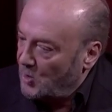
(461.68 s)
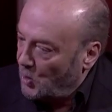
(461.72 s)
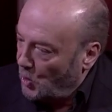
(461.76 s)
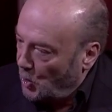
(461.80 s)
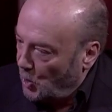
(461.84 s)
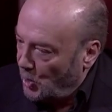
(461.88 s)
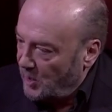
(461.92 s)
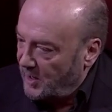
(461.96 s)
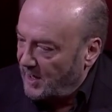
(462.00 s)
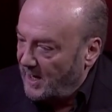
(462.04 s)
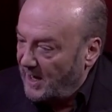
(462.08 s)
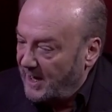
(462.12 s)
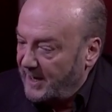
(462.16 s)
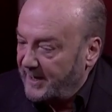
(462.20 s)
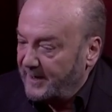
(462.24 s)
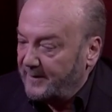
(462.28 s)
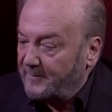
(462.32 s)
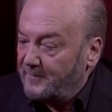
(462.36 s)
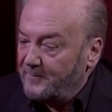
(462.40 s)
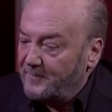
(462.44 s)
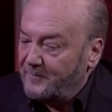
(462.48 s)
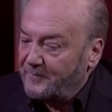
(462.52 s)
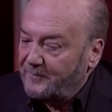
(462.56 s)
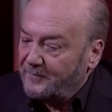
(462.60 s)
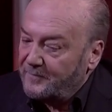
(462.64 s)
online,
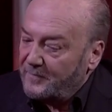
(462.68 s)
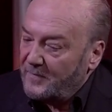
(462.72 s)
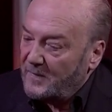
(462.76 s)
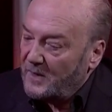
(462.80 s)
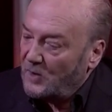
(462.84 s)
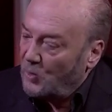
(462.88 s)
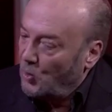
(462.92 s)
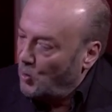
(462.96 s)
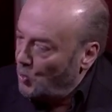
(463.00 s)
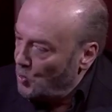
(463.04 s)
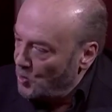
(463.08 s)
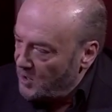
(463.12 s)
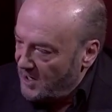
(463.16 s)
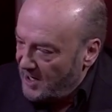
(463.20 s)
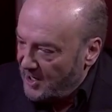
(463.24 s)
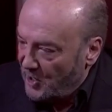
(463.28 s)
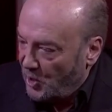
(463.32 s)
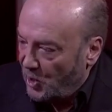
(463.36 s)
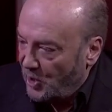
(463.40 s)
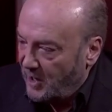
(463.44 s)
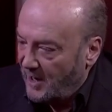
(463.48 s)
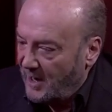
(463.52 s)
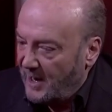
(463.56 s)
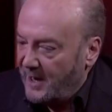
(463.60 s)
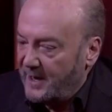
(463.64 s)
only
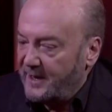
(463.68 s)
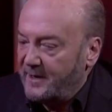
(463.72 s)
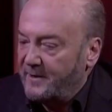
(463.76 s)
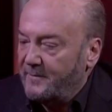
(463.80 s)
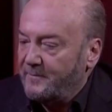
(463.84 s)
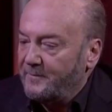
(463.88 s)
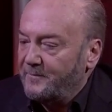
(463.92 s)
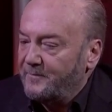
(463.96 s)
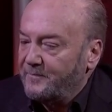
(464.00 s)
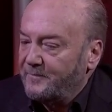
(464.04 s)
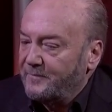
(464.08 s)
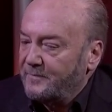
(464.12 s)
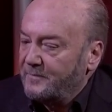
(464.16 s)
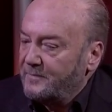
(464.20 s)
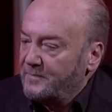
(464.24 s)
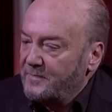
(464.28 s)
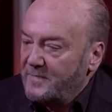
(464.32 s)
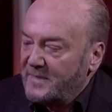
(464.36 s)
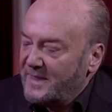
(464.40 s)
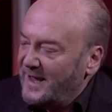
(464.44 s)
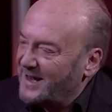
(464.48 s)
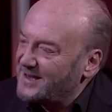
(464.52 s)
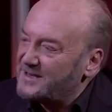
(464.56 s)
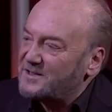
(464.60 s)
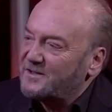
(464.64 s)
online,
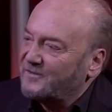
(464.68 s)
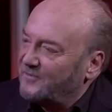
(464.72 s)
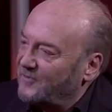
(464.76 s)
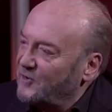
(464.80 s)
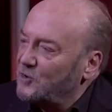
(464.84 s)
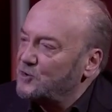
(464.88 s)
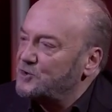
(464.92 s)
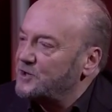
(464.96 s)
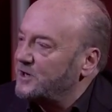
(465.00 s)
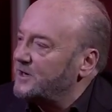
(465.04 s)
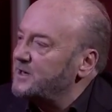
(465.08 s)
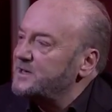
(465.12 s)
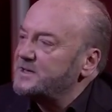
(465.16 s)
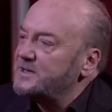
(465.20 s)
that's the future,